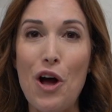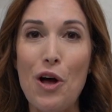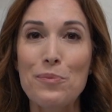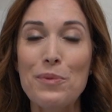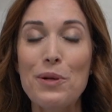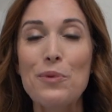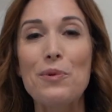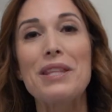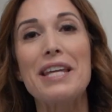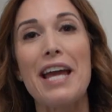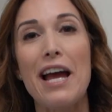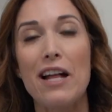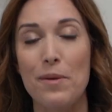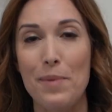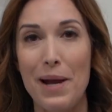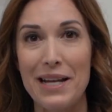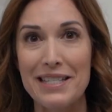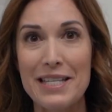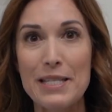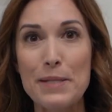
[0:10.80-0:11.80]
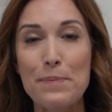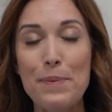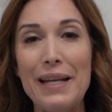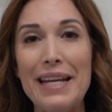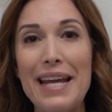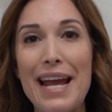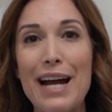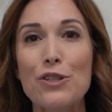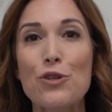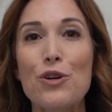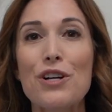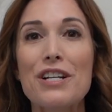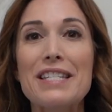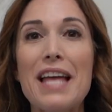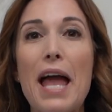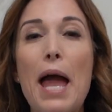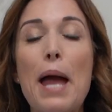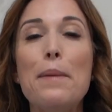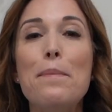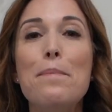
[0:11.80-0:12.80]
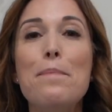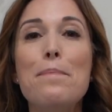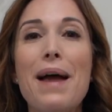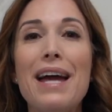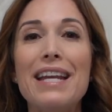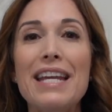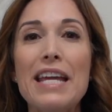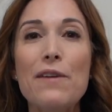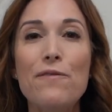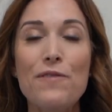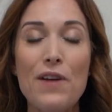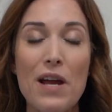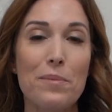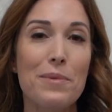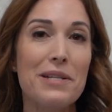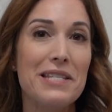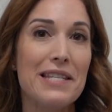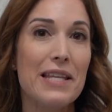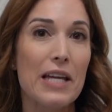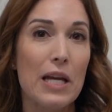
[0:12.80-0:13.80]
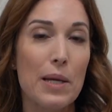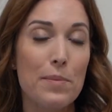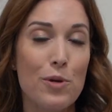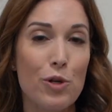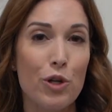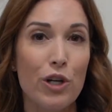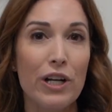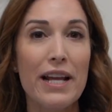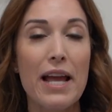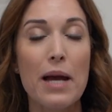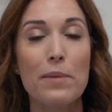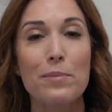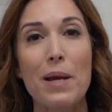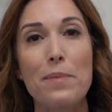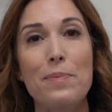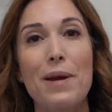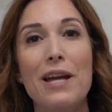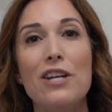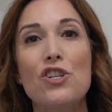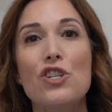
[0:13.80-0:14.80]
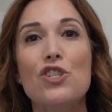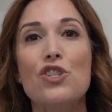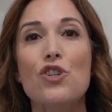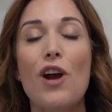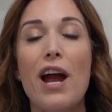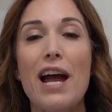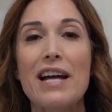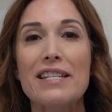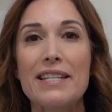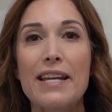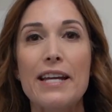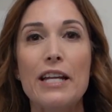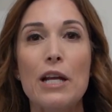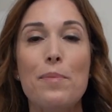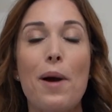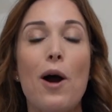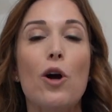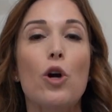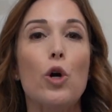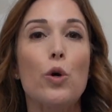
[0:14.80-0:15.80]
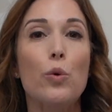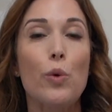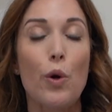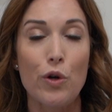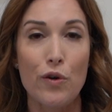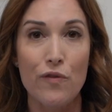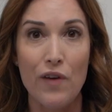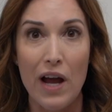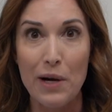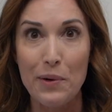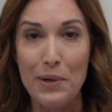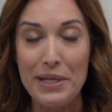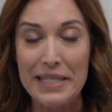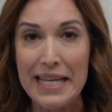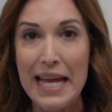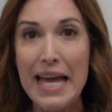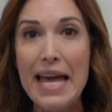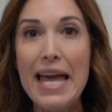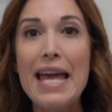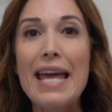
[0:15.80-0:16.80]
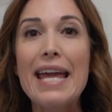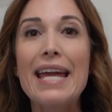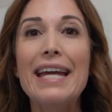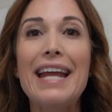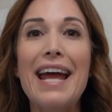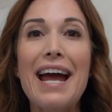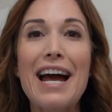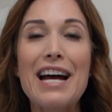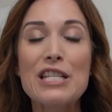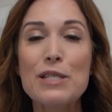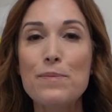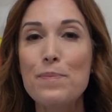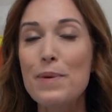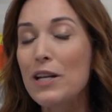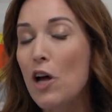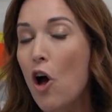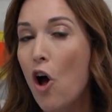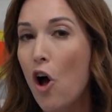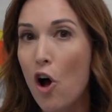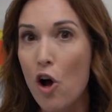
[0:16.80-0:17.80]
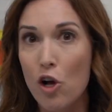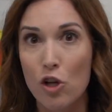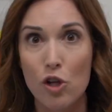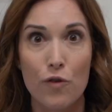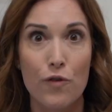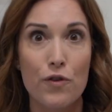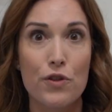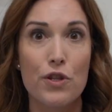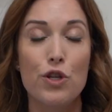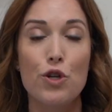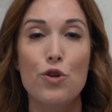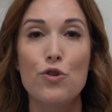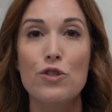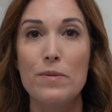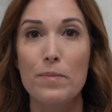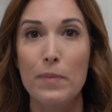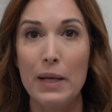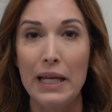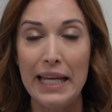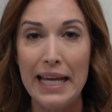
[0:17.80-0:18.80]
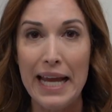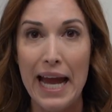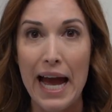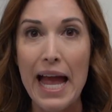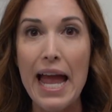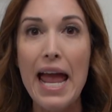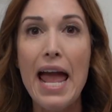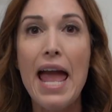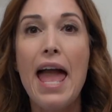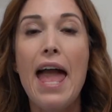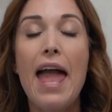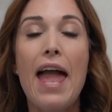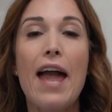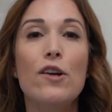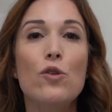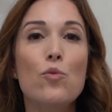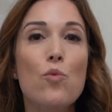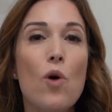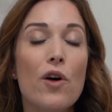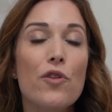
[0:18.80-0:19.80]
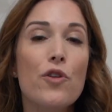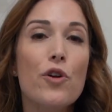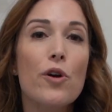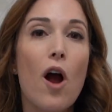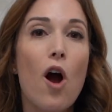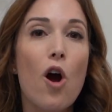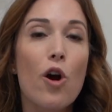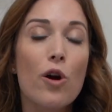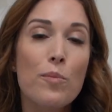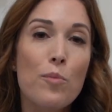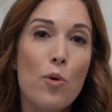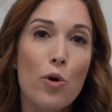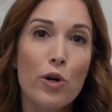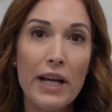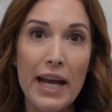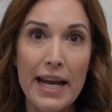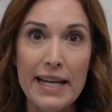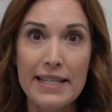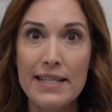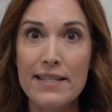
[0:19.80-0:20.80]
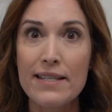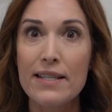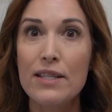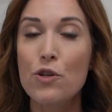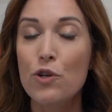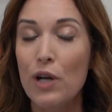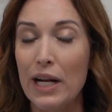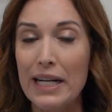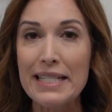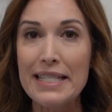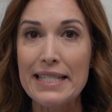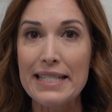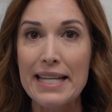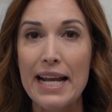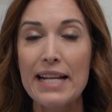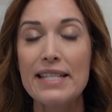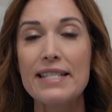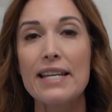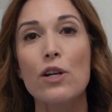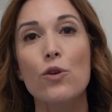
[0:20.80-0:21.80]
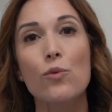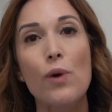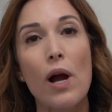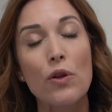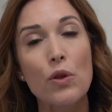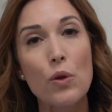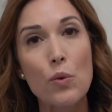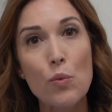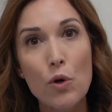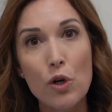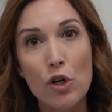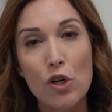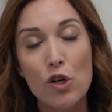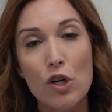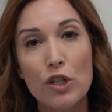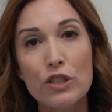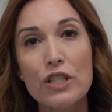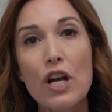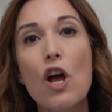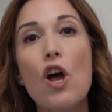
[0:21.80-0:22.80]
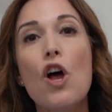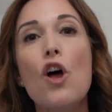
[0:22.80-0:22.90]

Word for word: Altmann with Calabasas Pediatrics, and many families in the community and my patients are asking about coronavirus. It has been all over the news media, and while there are more cases in the United States and around the world,